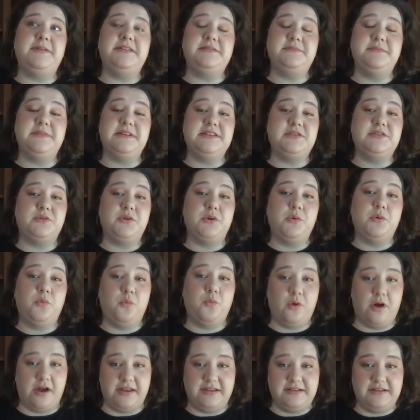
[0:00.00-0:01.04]
to Minnesota
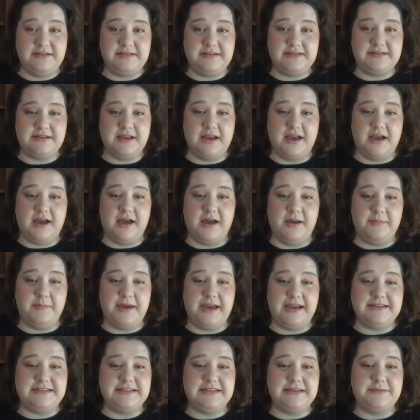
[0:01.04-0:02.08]
once.
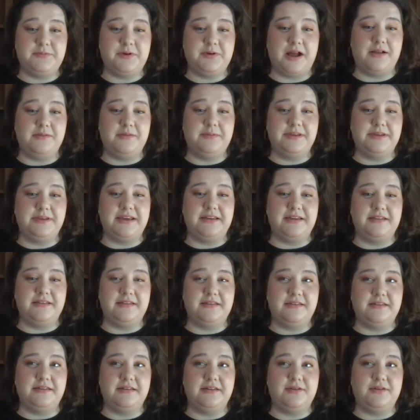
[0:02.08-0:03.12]
I did probably
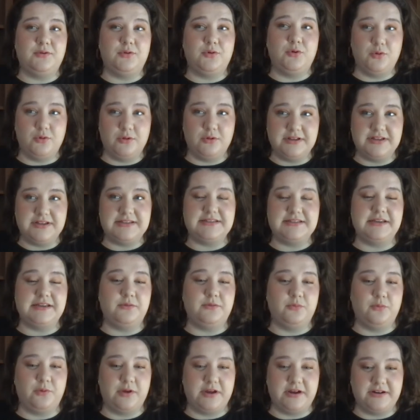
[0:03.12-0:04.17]
the coolest
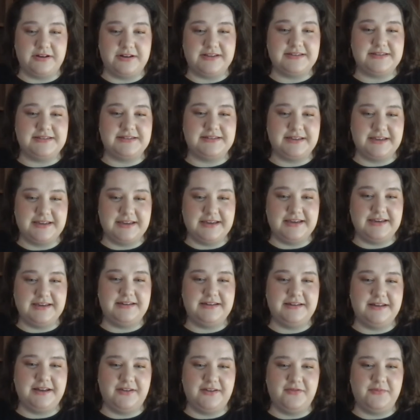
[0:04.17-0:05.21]
and weirdest
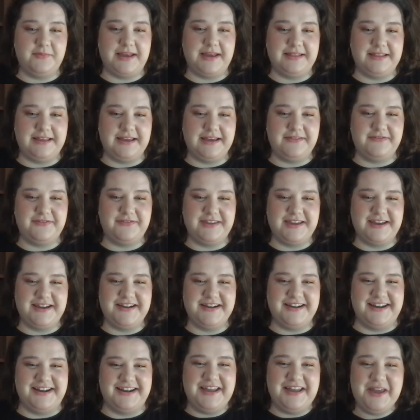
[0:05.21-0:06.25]
gig of my life
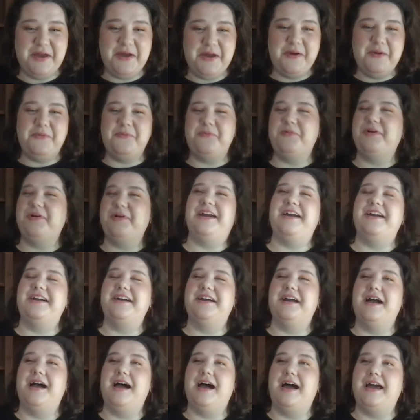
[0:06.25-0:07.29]
there,
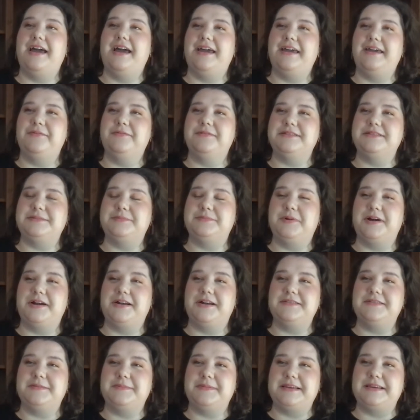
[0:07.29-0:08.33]
where I was a part
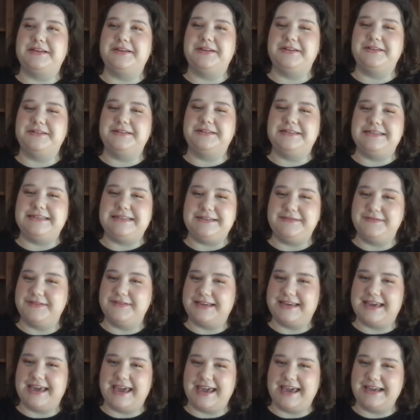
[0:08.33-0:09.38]
of something called Diva
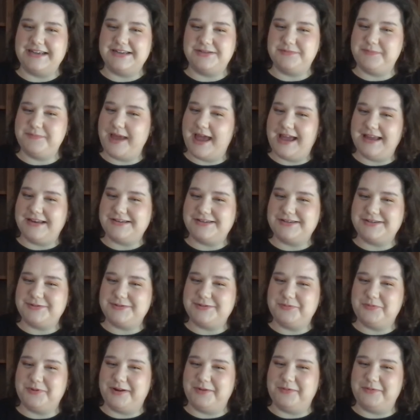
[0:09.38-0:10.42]
Cage Match,
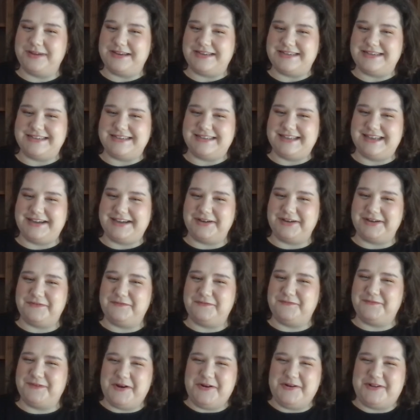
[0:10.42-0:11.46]
where we did like a
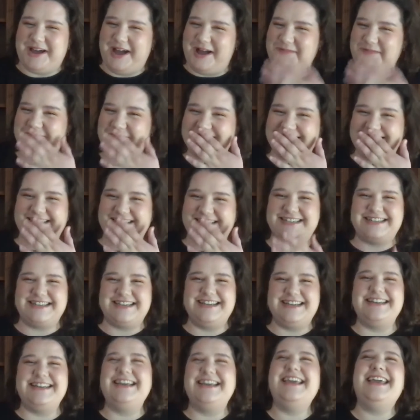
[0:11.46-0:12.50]
faux
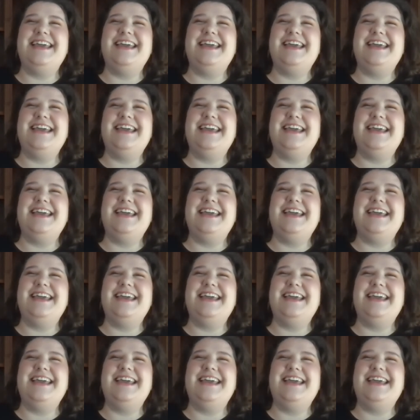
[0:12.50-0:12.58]
competition